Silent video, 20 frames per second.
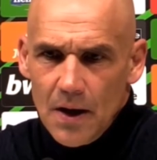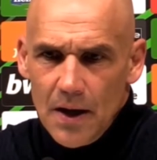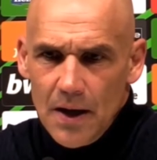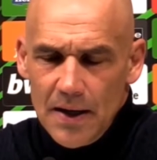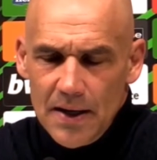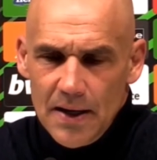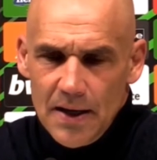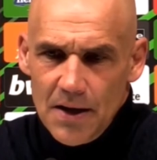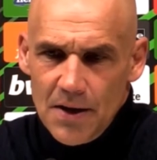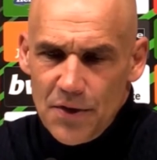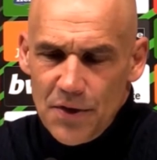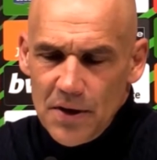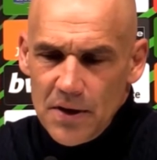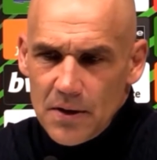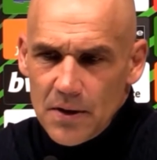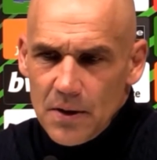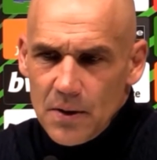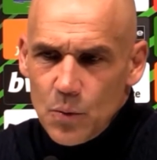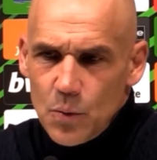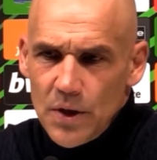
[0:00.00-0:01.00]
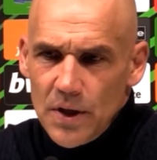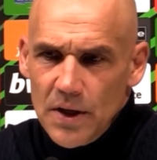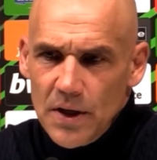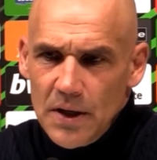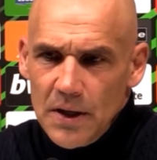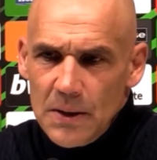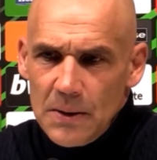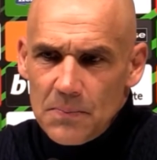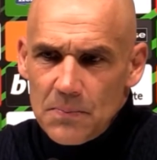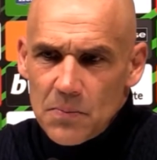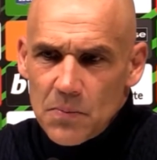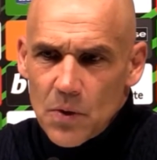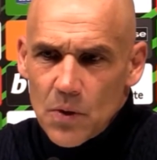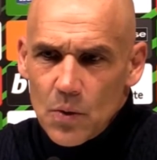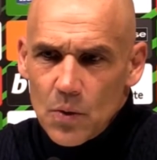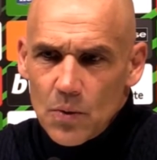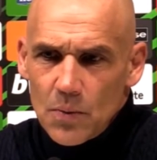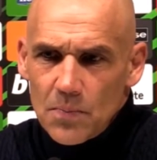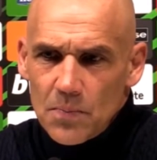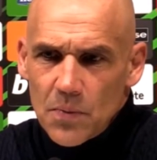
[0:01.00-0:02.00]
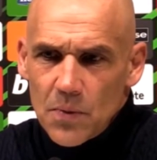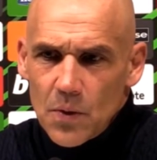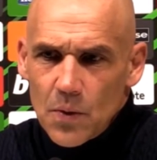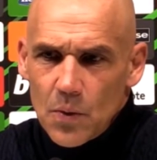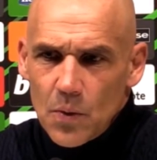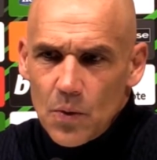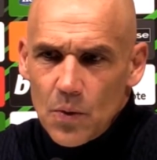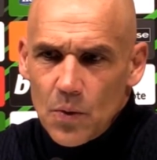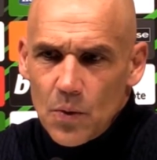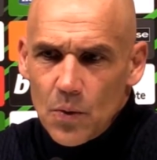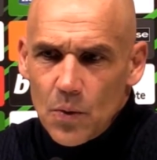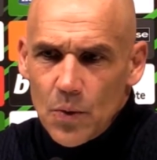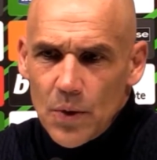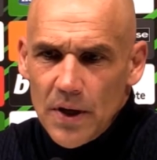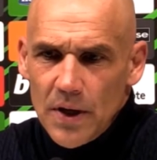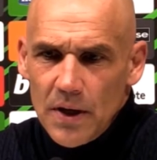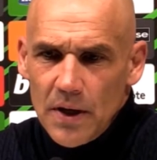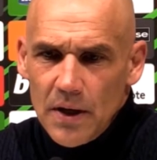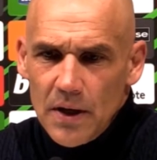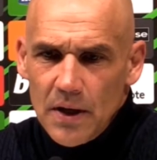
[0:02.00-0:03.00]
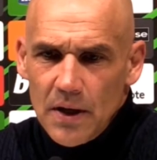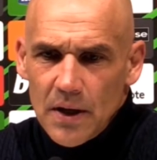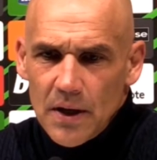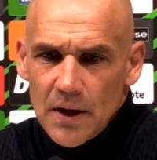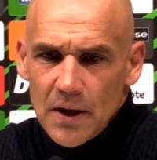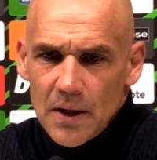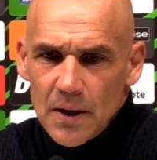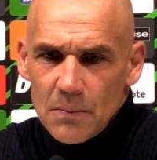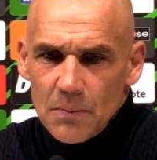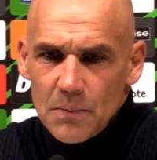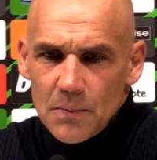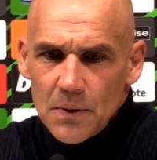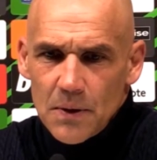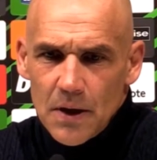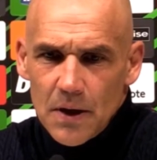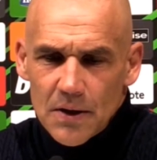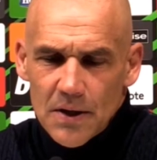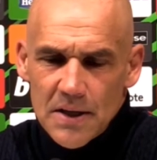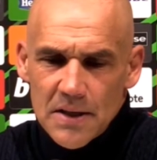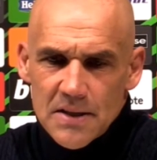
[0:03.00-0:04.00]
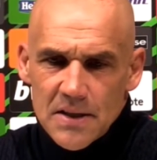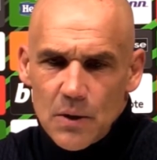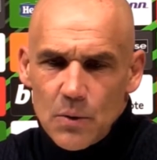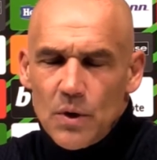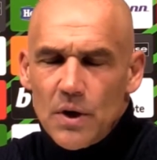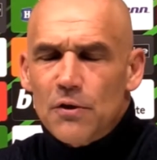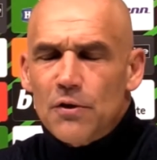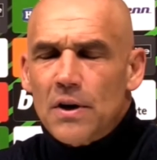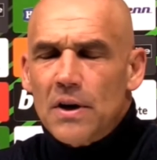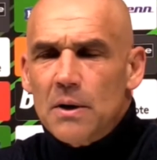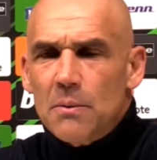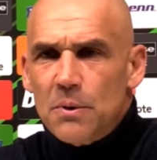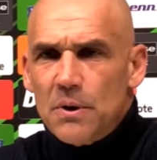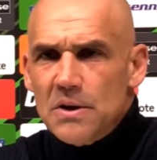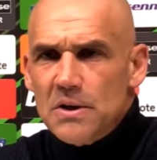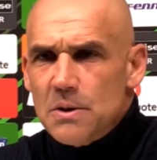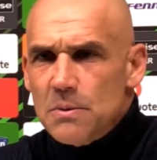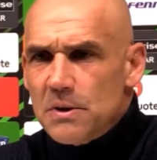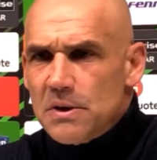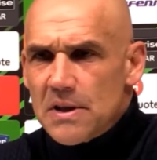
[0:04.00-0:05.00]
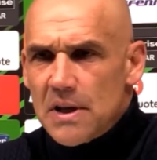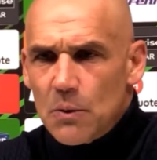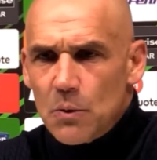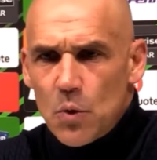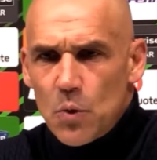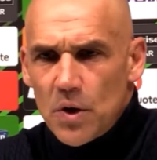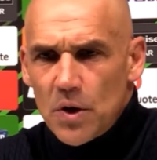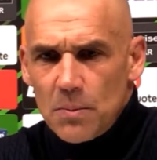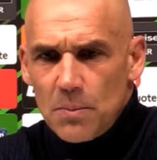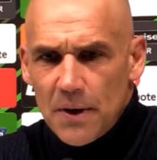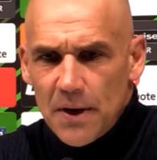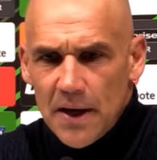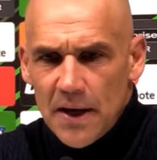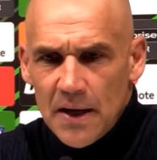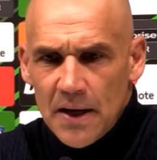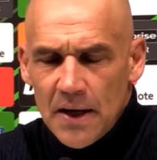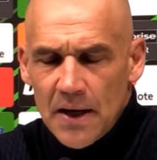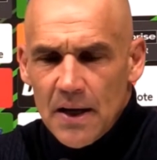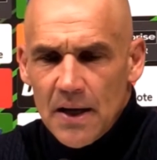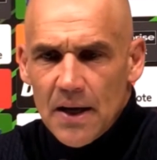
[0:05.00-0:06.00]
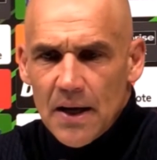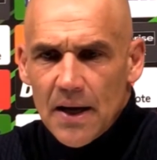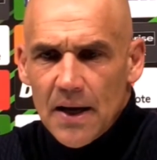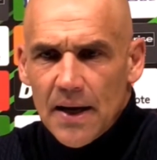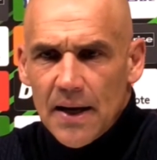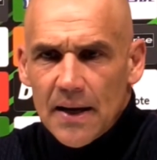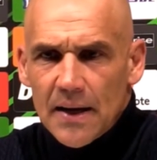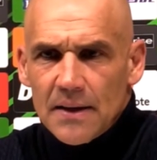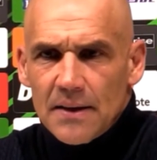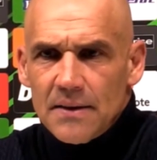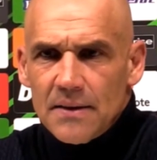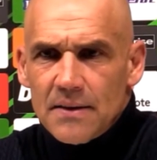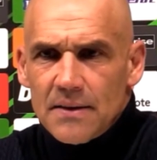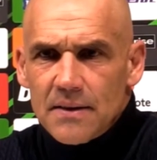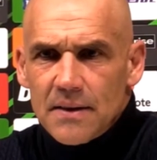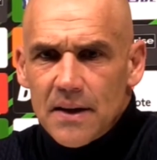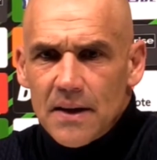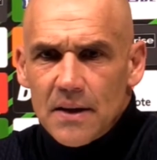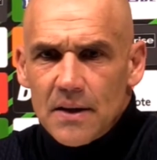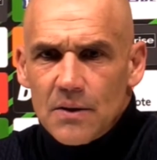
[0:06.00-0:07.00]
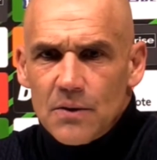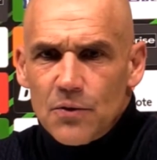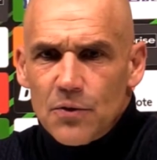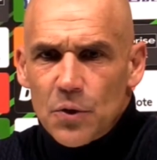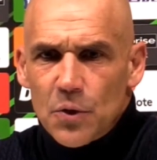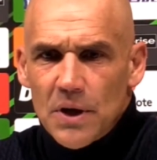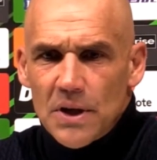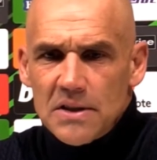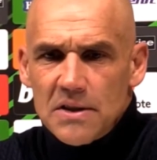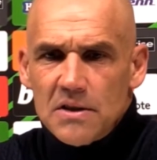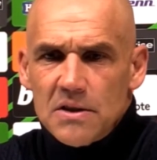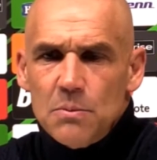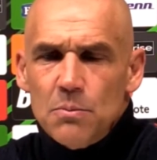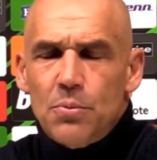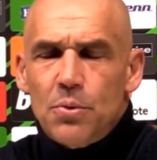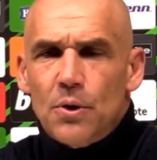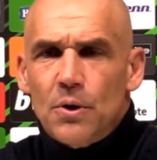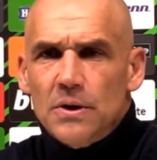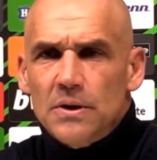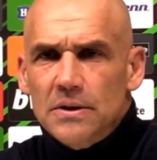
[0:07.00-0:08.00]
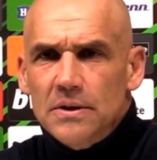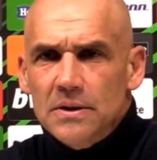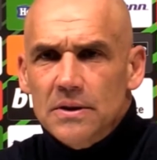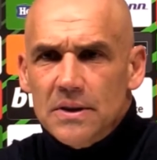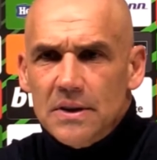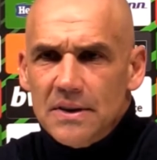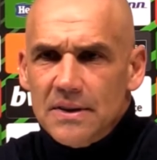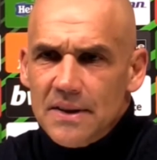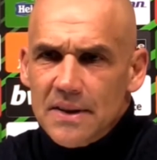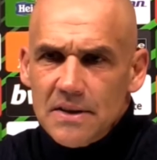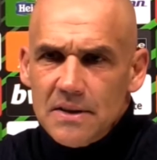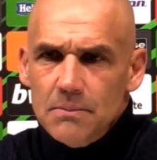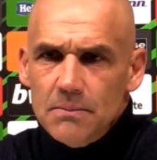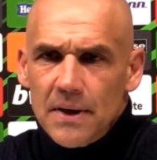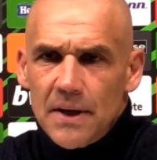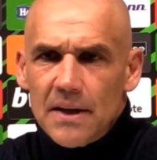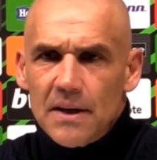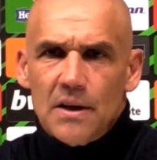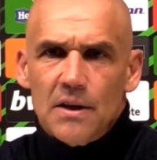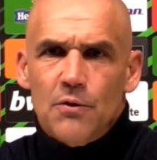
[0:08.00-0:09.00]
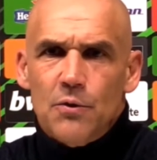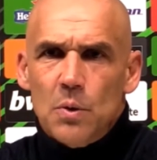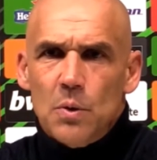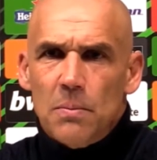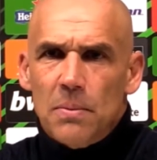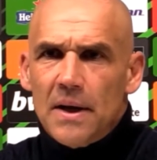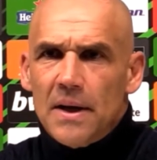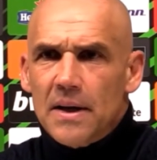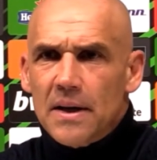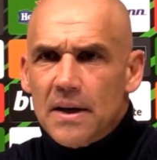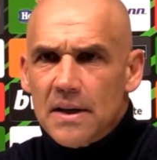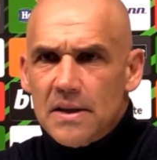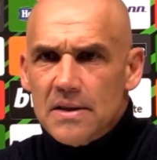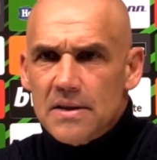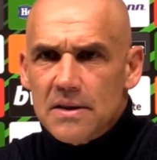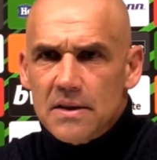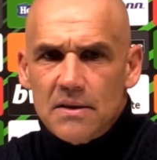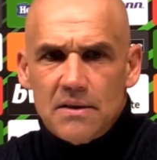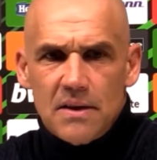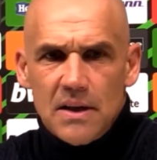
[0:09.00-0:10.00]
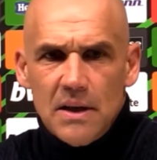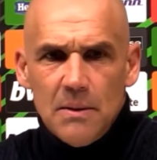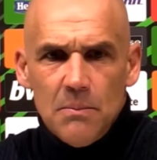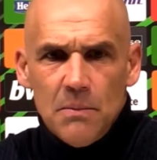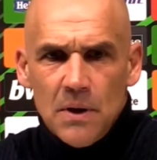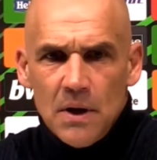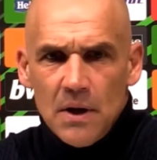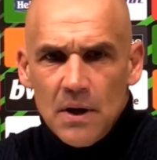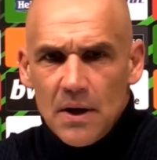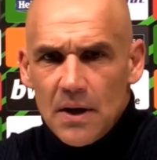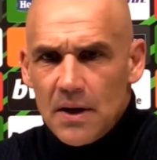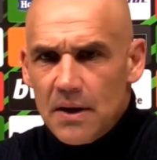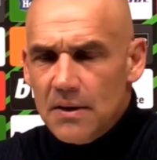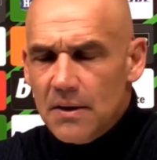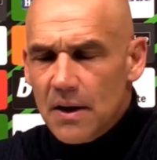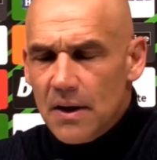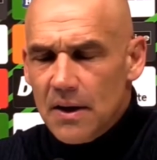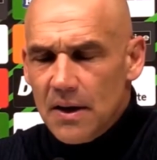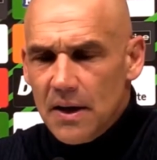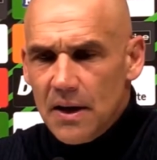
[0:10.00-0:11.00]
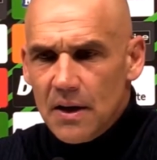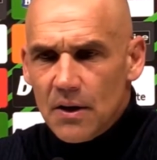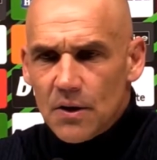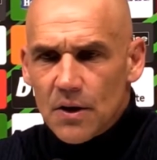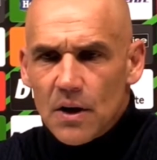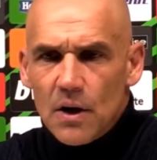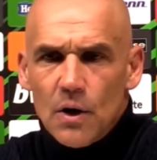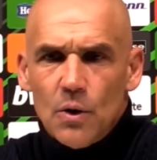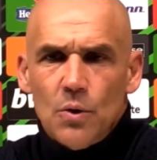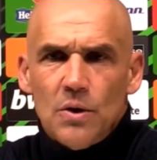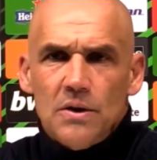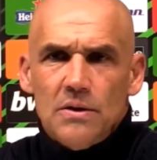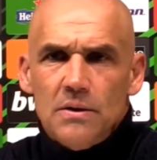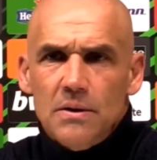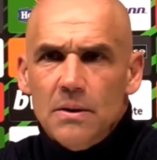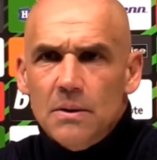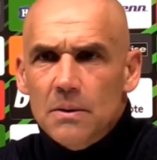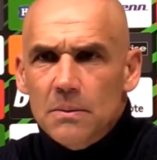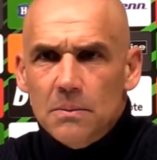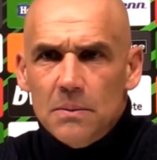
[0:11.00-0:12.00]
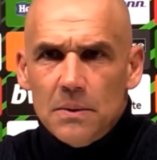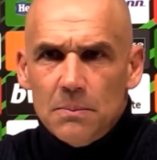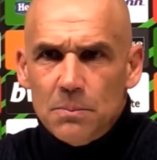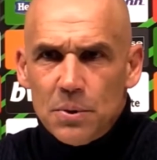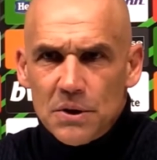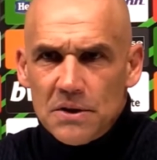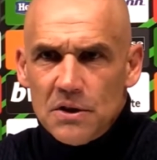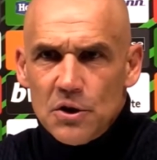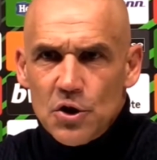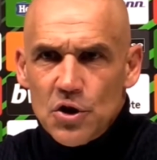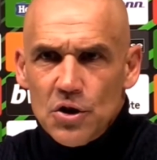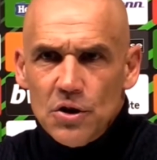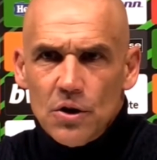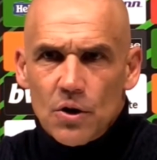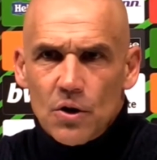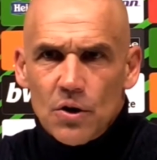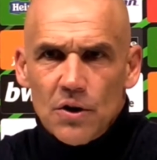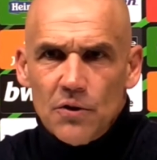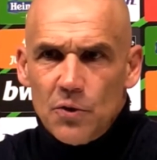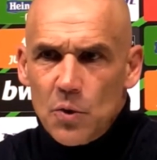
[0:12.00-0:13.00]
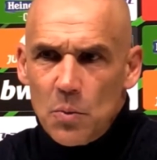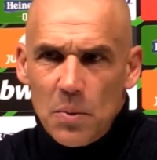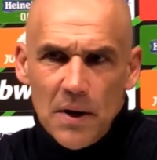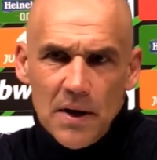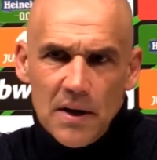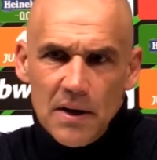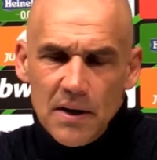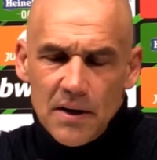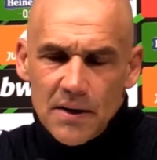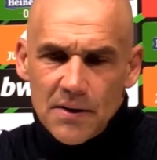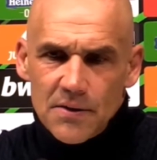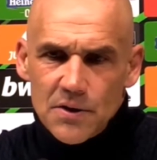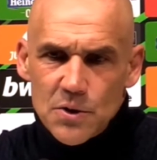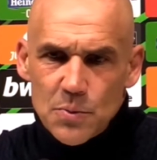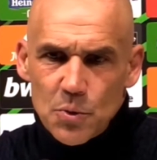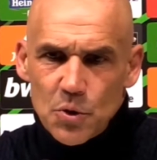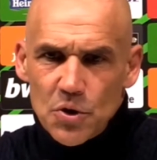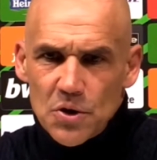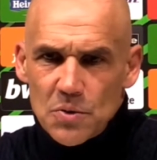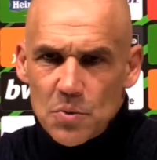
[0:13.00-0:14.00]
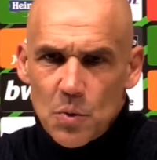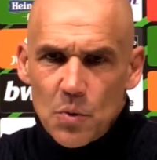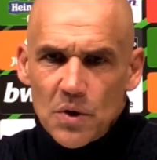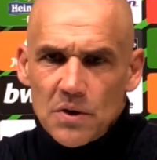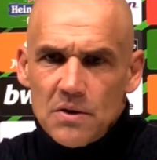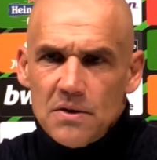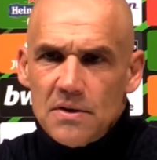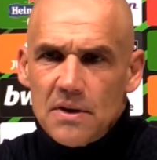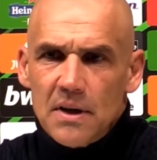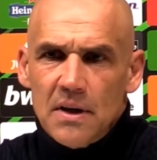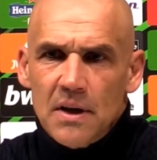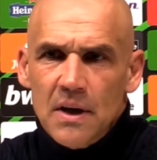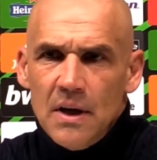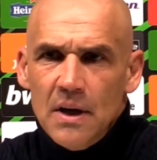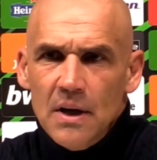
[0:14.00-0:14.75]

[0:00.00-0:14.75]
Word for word: Yeah, I think we we um, how can I say we have clear principles how we want to play, and and for us it's important. It doesn't matter if we play against the team in the league on a lower uh, position or if we play here at the Spurs. We want to stick